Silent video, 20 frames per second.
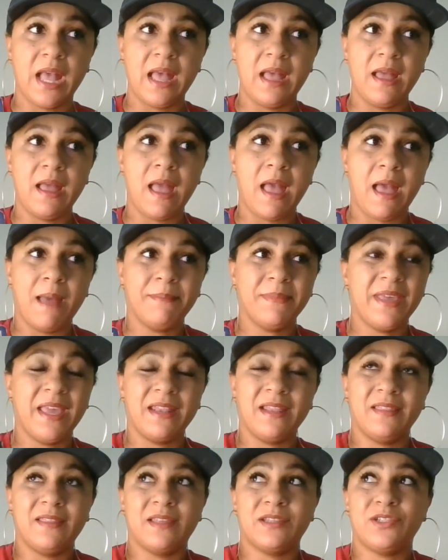I- am
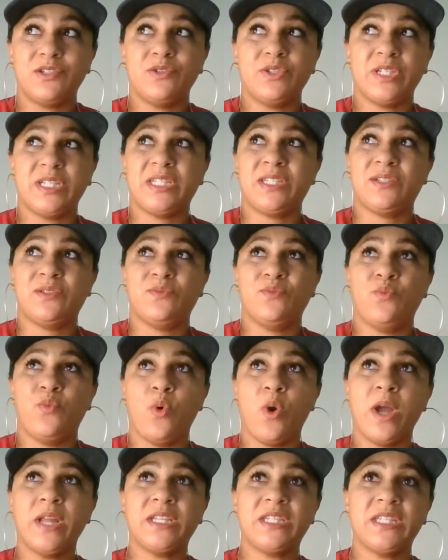getting that you just
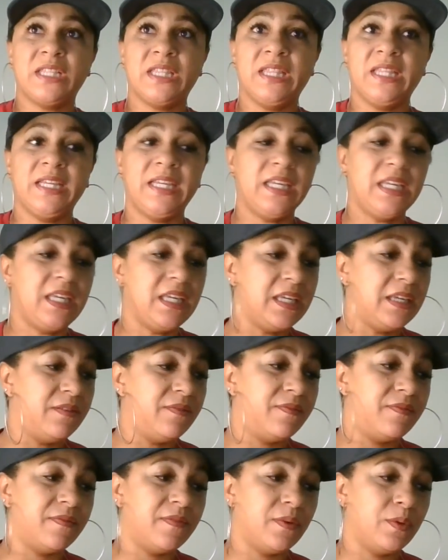want to
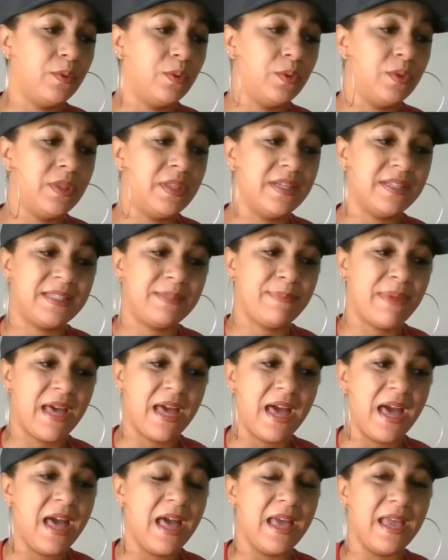leave this
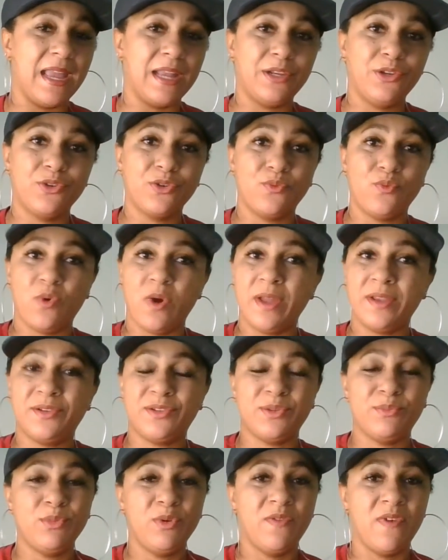behind. You're wanting
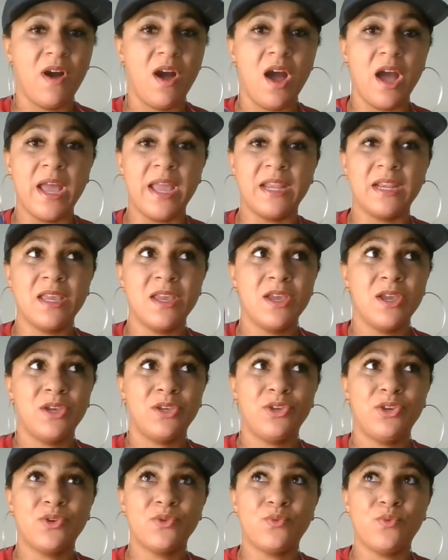to move on.
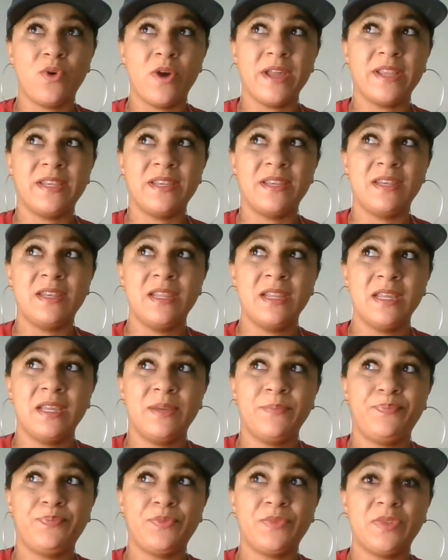You're wanting
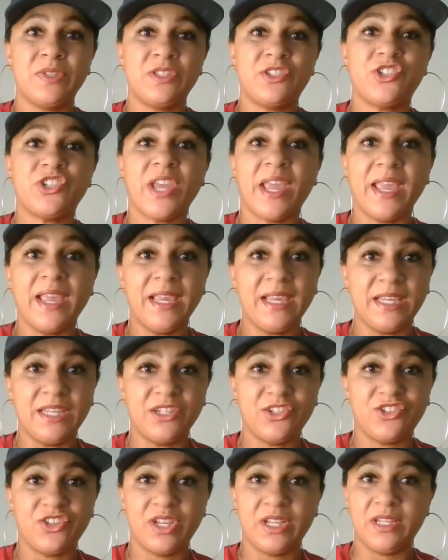
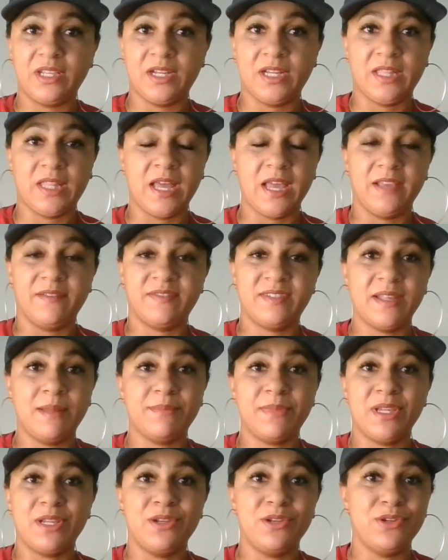change in your life,
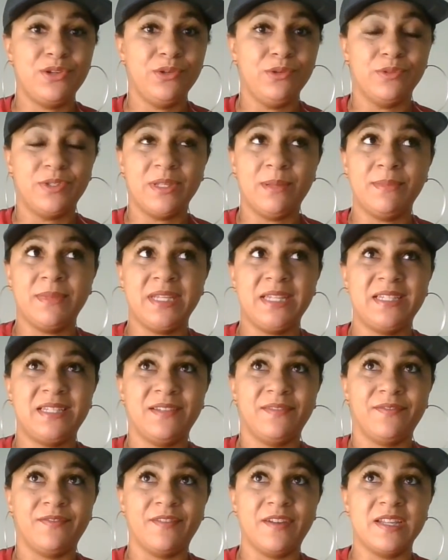something new, something
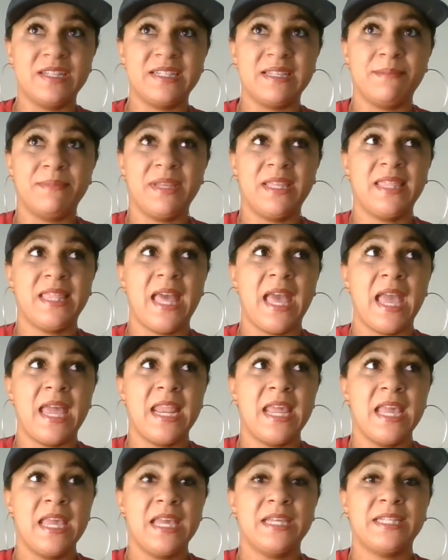different, something that
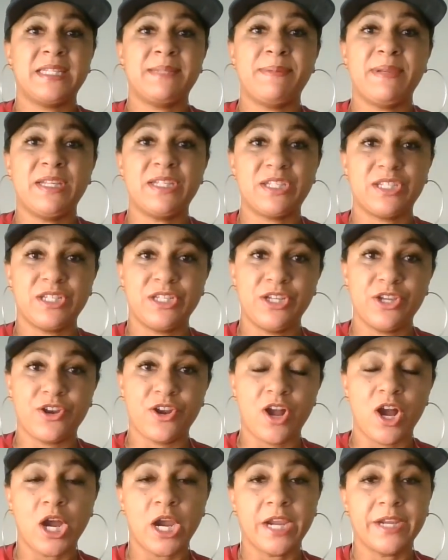speaks to your
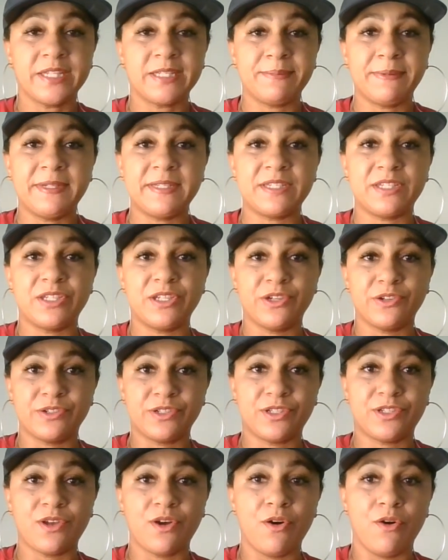heart, speaks to your
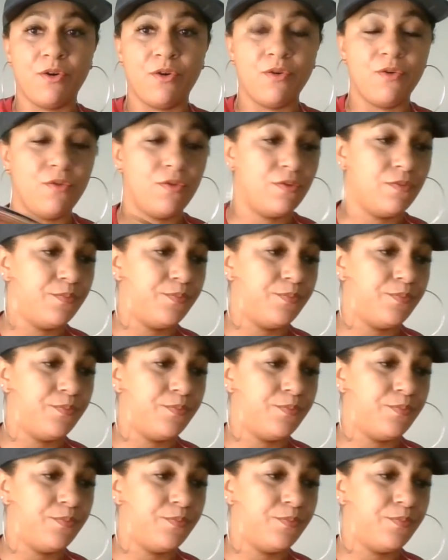soul.